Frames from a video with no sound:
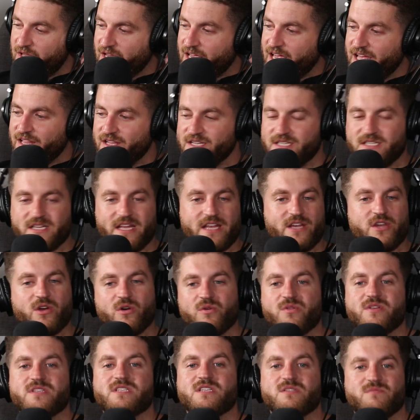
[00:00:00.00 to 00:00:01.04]
like, hey, listen, I
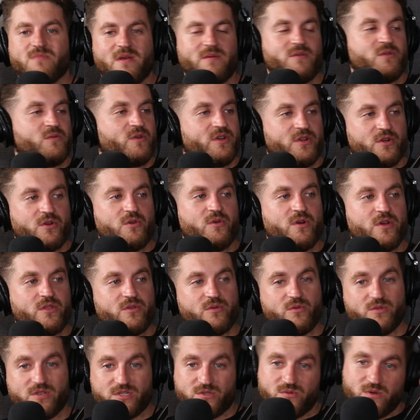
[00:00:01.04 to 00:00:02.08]
know this is maybe what you're going
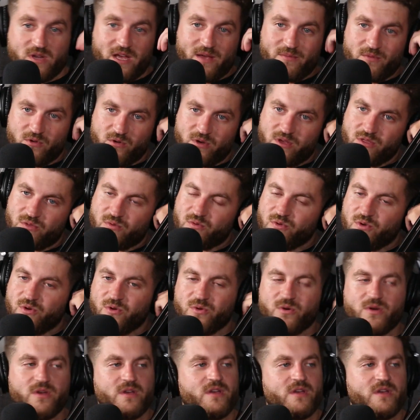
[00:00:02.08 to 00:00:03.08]
through. This is what I'm going through.